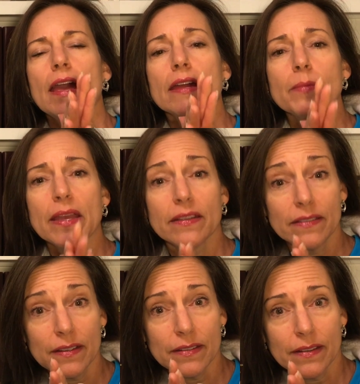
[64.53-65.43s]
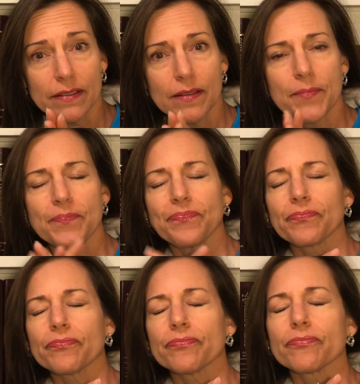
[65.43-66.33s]
and omega-6s.
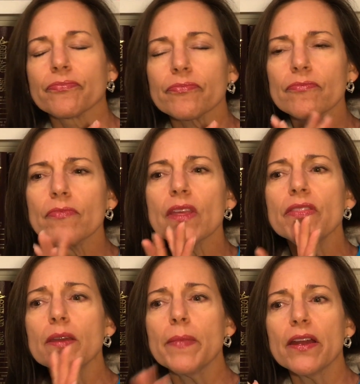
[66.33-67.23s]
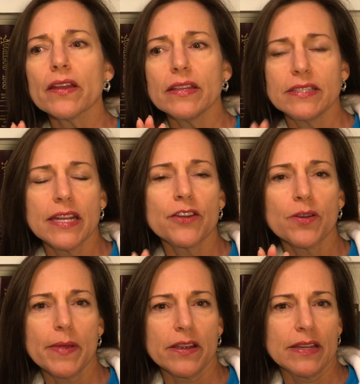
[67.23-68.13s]
The standard
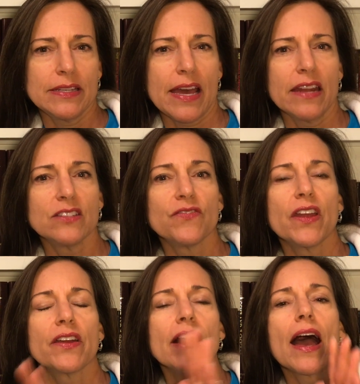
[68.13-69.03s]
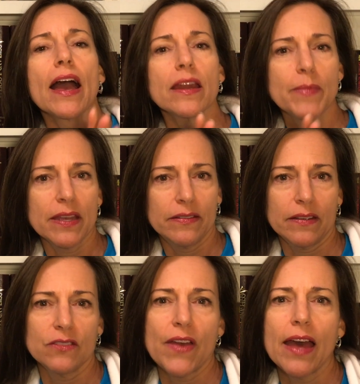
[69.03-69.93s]
American diet is very high in
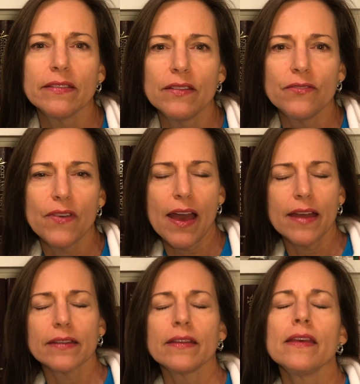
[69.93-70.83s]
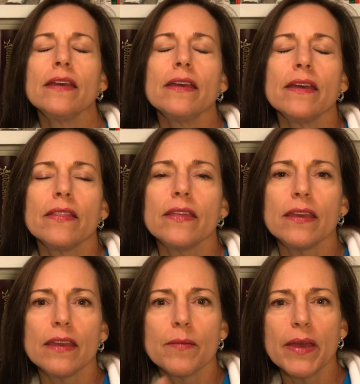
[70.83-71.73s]
omega-6 fats. In fact,
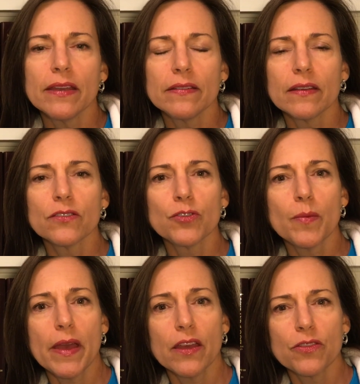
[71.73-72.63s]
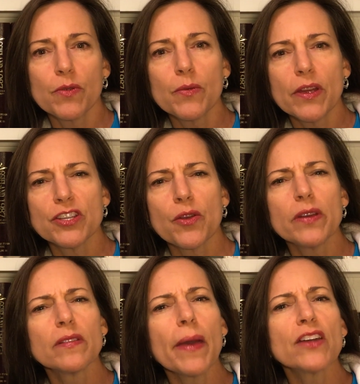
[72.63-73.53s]
the omega-6 to omega-3 ratio
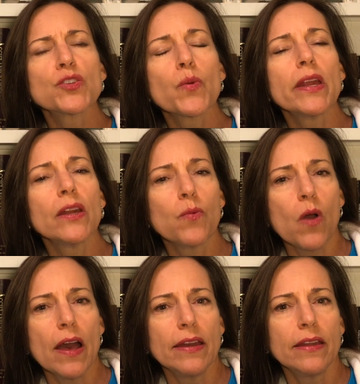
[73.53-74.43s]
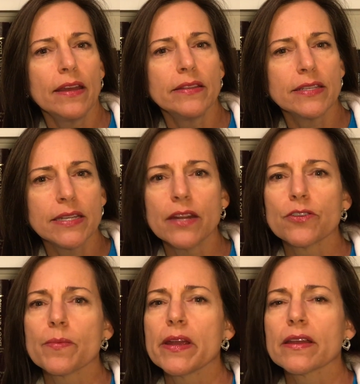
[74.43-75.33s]
is about 20-1 in the
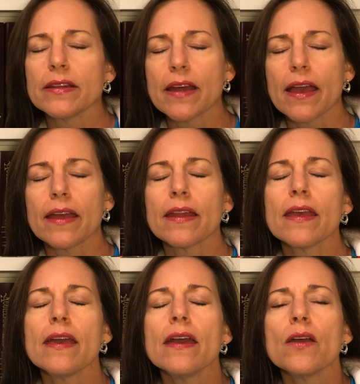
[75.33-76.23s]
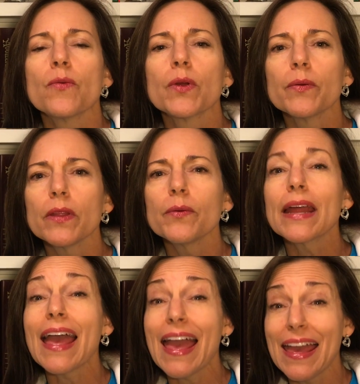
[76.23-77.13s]
standard American diet. We really want
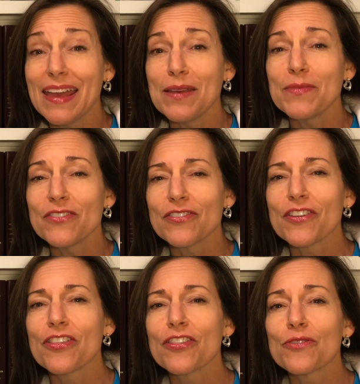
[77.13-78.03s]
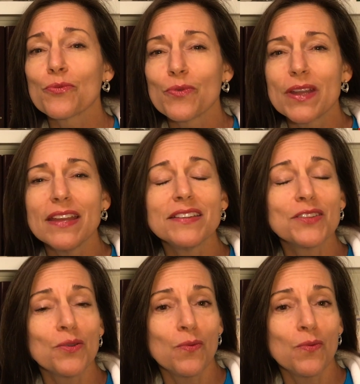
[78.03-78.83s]
to aim for 3-1.